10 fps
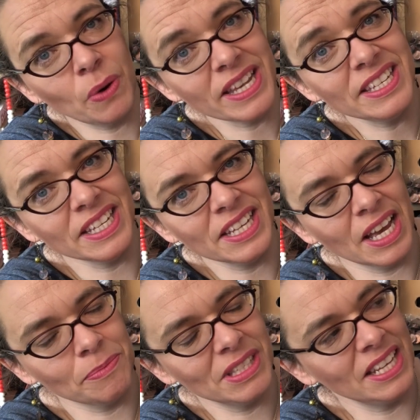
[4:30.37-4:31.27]
20
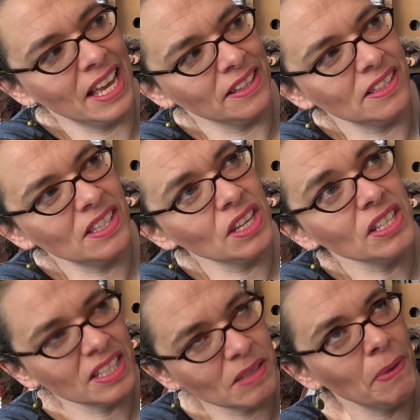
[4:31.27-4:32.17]
times 10, so
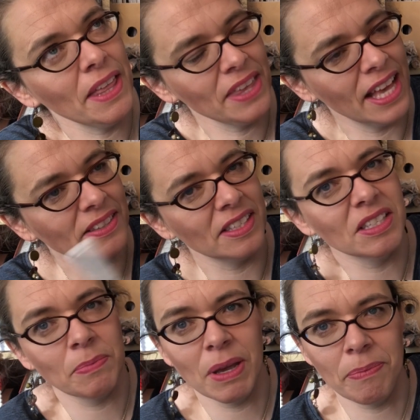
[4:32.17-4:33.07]
you'd expect the answer
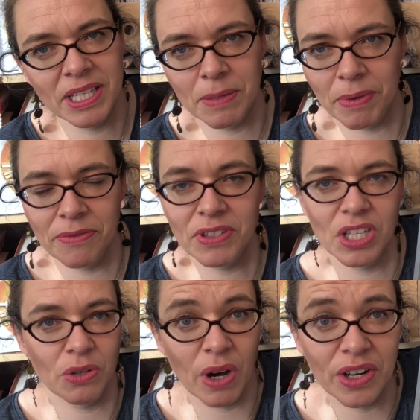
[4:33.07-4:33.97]
to be a bit above
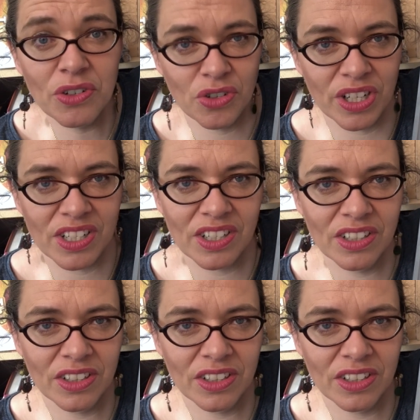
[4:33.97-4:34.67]
200.